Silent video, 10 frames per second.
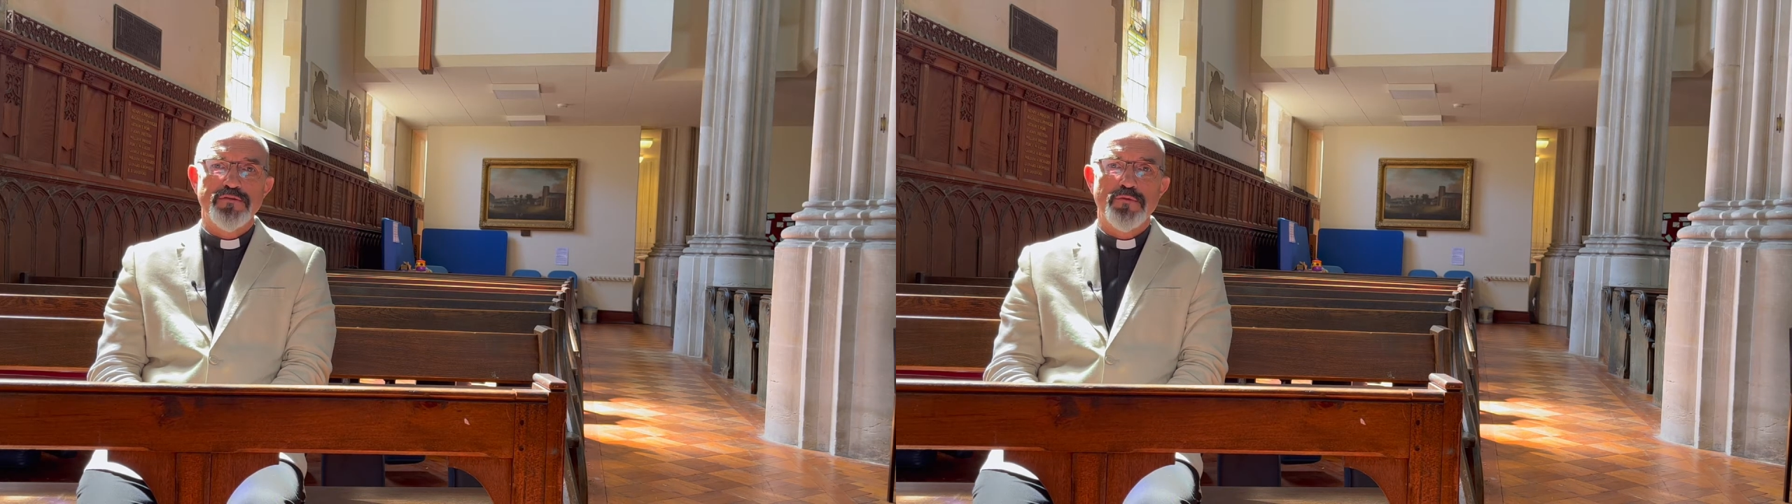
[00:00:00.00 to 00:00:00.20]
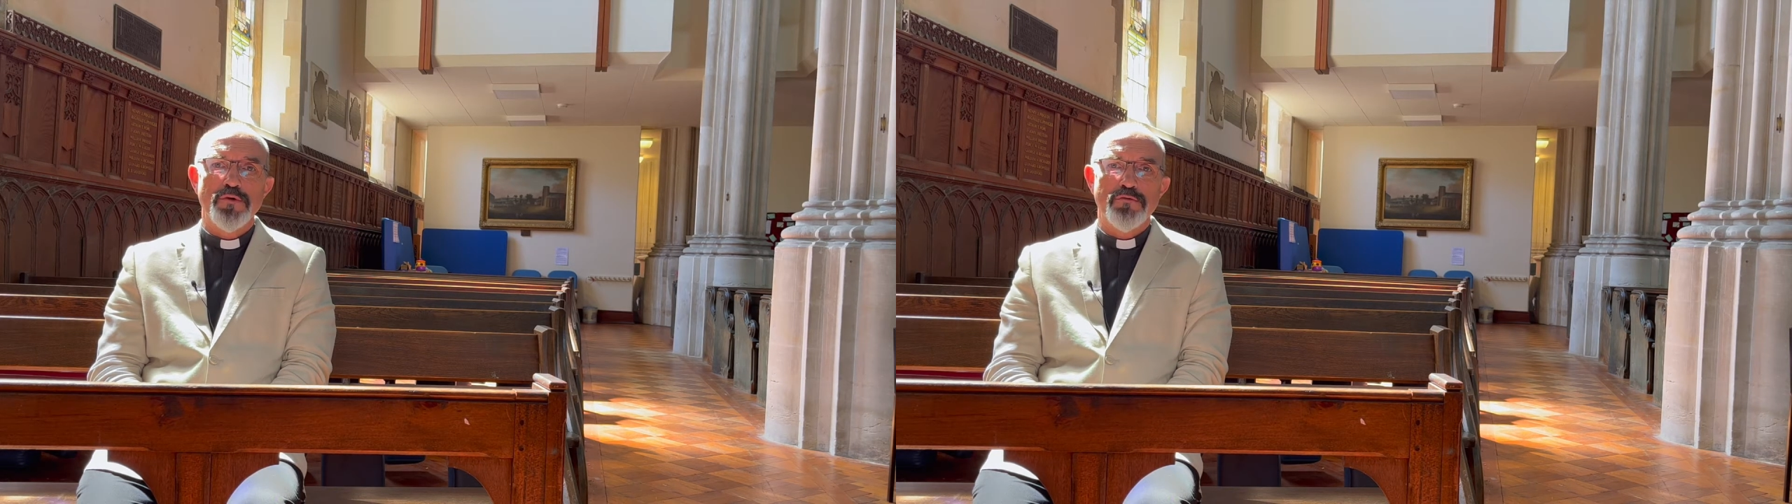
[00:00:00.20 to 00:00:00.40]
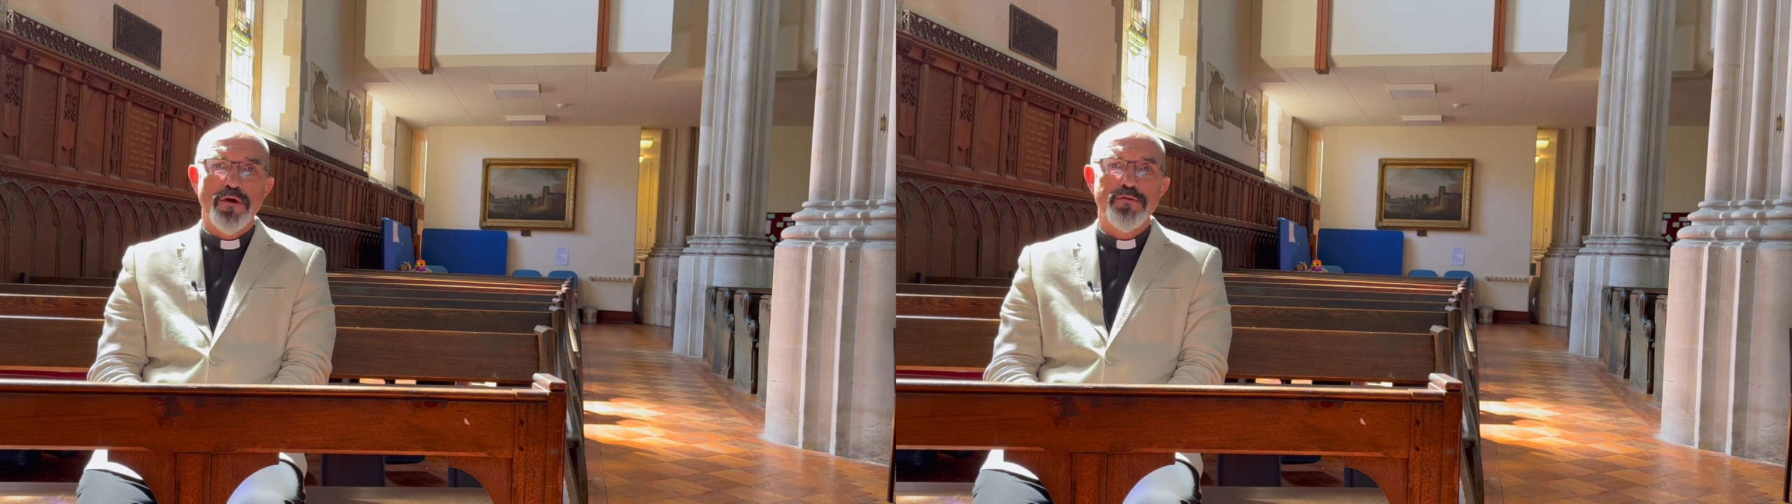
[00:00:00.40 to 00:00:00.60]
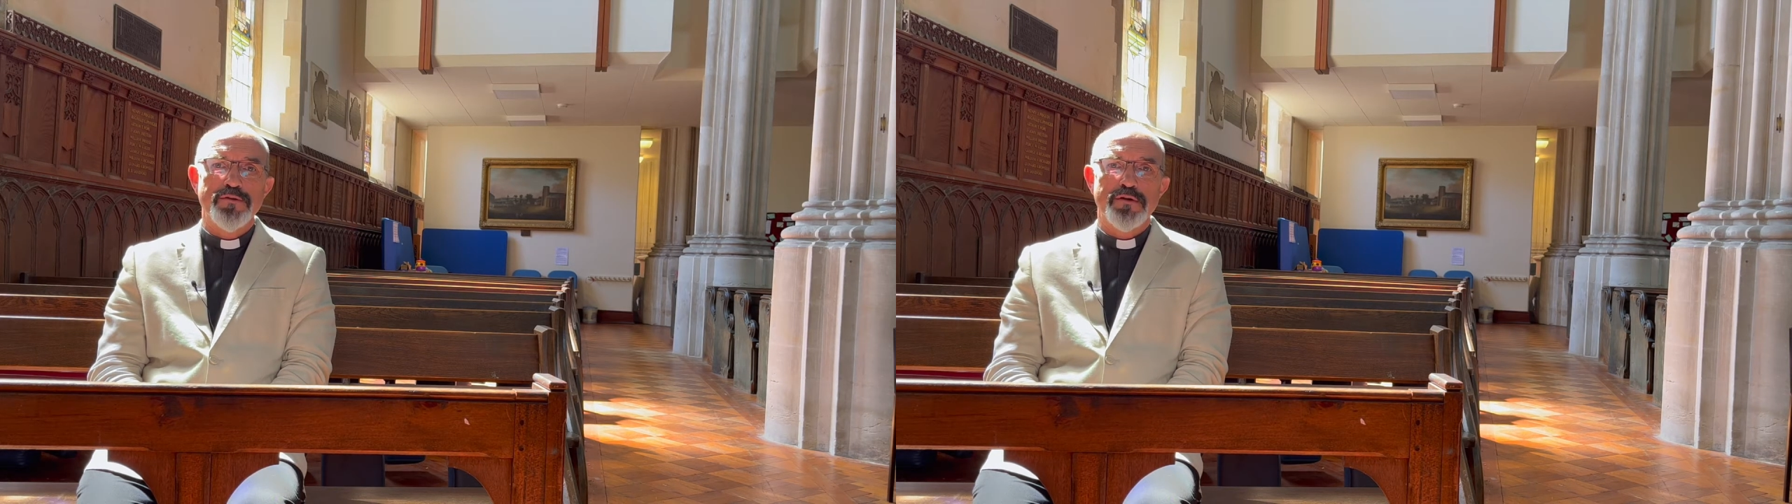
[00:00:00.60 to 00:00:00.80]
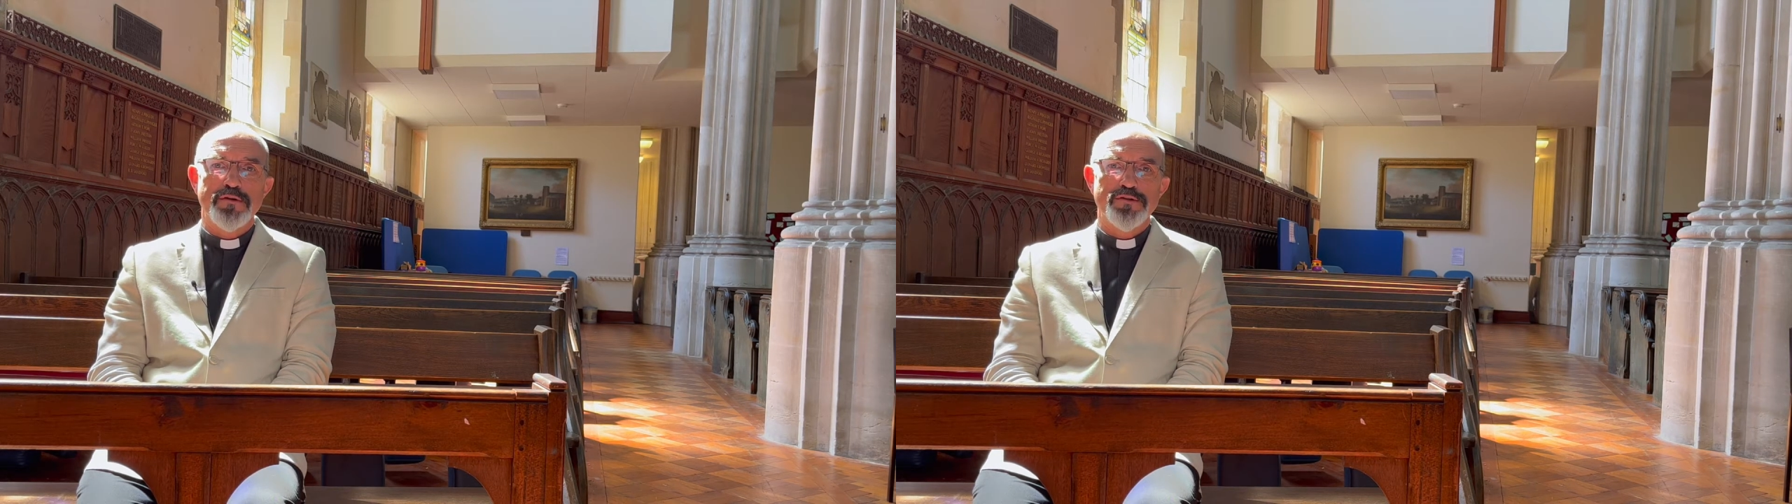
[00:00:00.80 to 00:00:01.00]
for growth
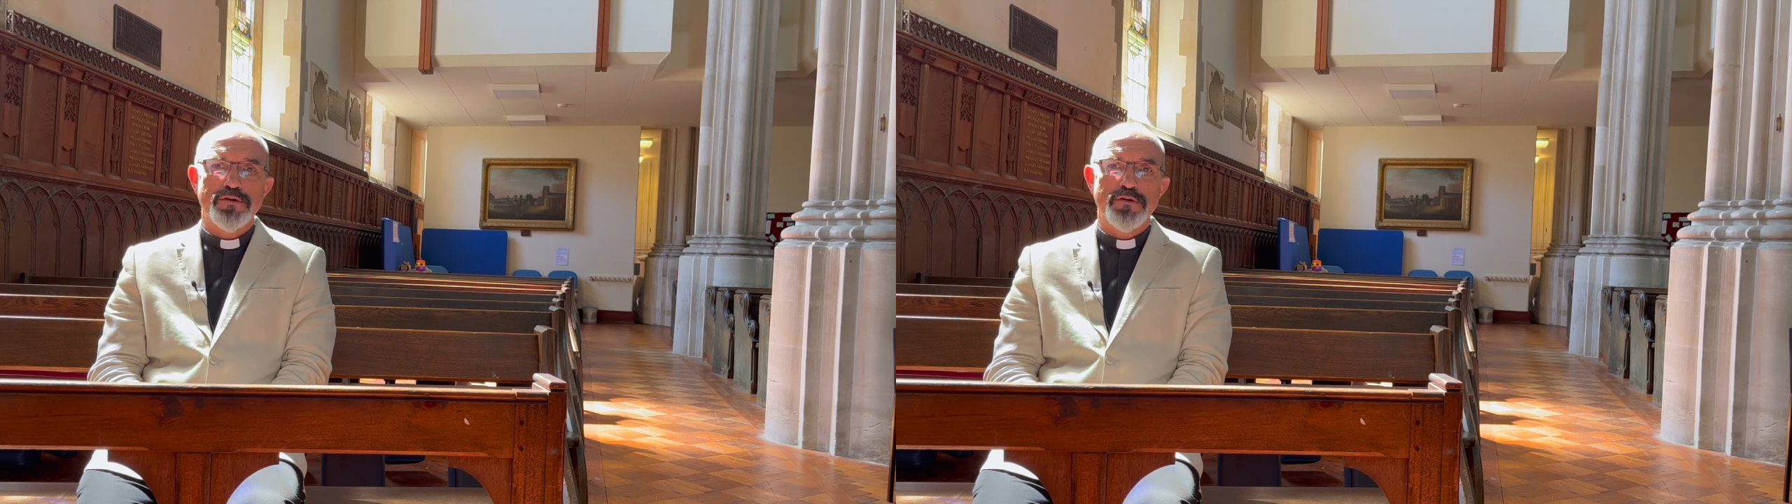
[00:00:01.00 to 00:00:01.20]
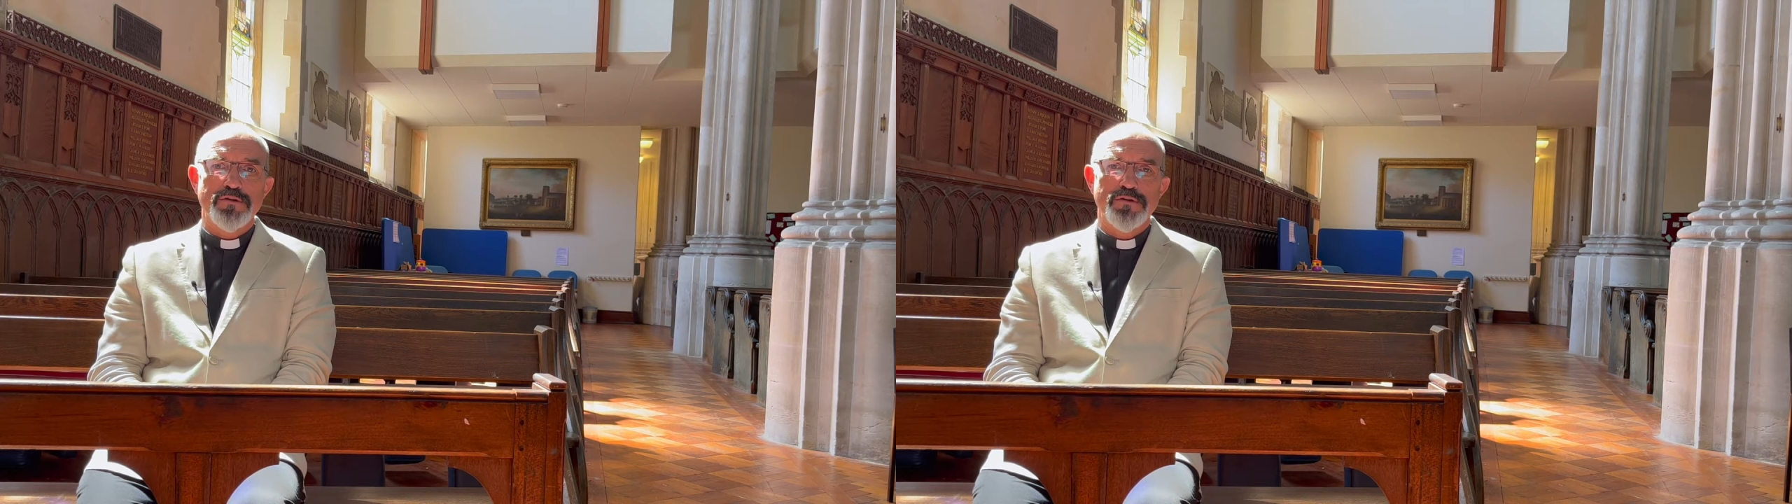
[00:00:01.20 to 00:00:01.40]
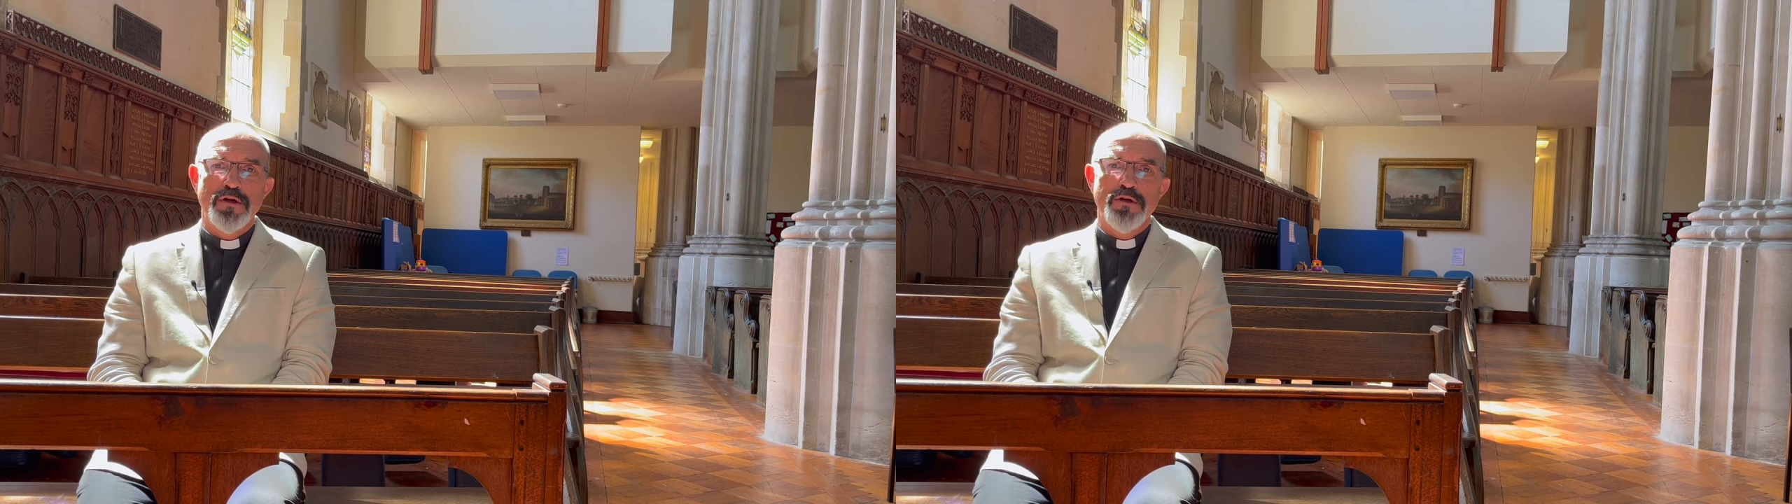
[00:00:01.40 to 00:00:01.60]
in our church,